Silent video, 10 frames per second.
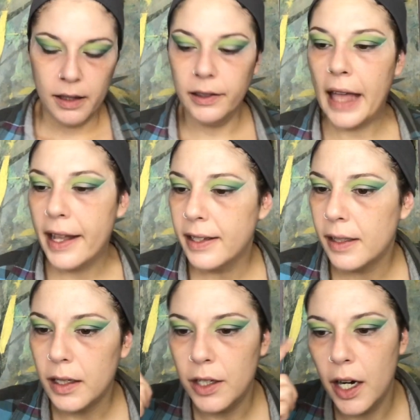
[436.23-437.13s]
Let's
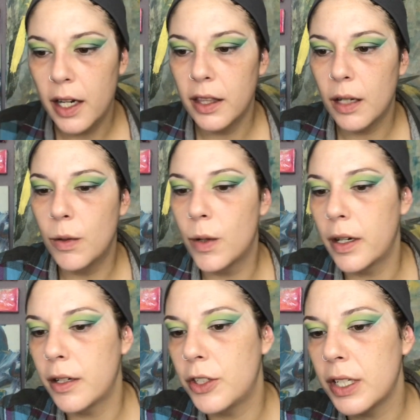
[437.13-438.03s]
darken the
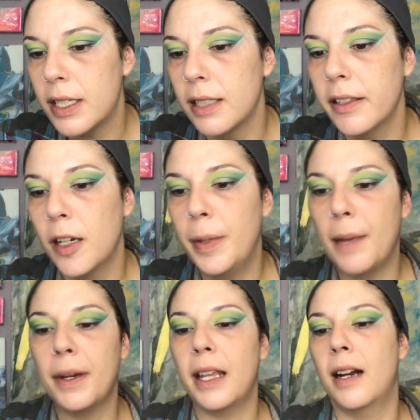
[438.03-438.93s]
corner just a little bit. I'm
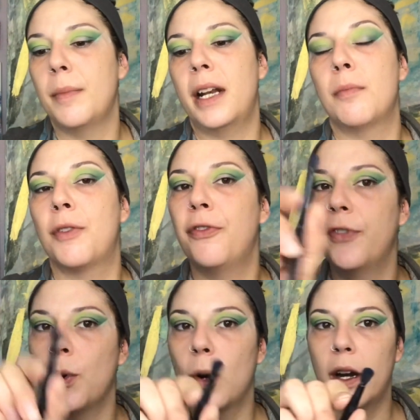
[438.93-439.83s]
going to get out my number
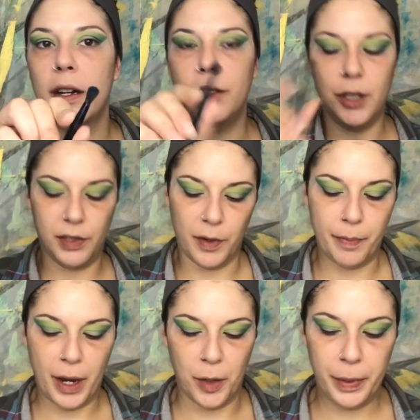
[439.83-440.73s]
four just for
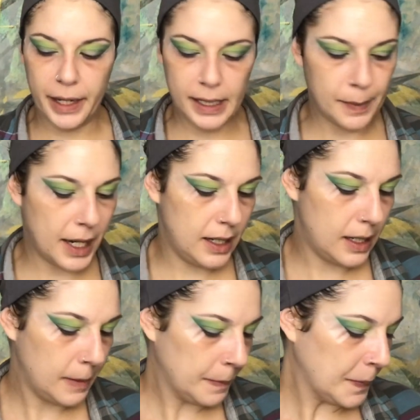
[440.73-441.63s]
better
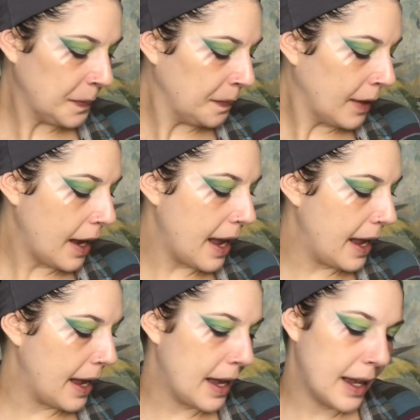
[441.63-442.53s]
placement.
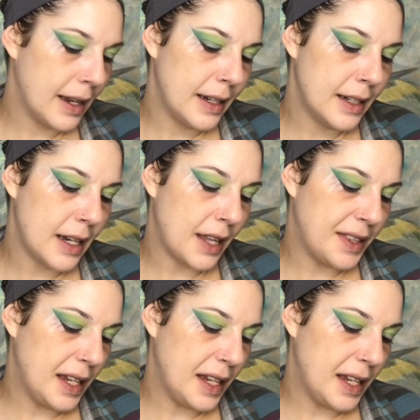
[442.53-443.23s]
And I